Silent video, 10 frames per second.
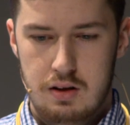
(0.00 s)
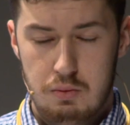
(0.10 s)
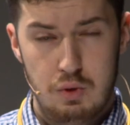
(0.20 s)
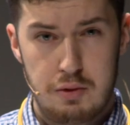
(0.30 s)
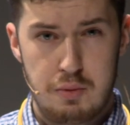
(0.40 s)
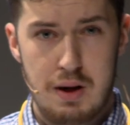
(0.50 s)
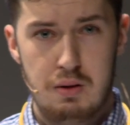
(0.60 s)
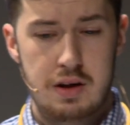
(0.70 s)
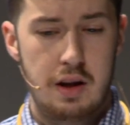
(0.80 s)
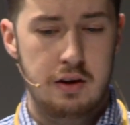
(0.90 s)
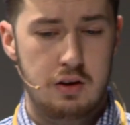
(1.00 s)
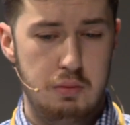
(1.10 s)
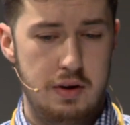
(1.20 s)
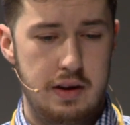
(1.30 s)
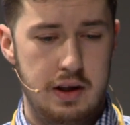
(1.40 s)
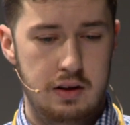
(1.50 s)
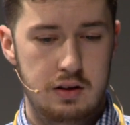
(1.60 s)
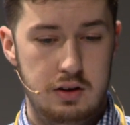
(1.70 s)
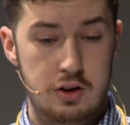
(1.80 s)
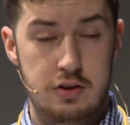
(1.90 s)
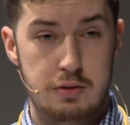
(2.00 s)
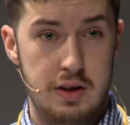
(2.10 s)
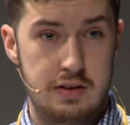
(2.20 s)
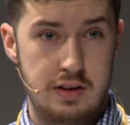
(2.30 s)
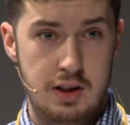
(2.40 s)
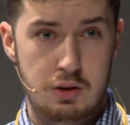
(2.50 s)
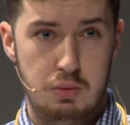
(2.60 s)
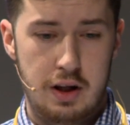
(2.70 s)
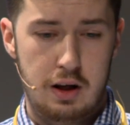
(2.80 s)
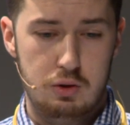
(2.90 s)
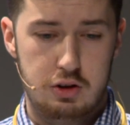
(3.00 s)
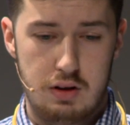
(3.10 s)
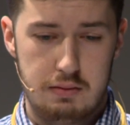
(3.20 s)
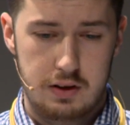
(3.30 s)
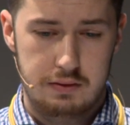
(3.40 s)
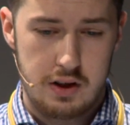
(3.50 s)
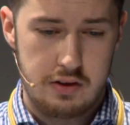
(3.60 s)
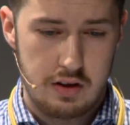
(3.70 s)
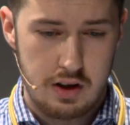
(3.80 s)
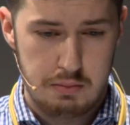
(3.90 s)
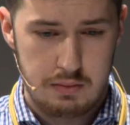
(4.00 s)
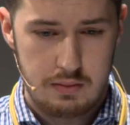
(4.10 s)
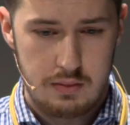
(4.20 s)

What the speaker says: What's about another common thing users may see when they launch your app for the first time?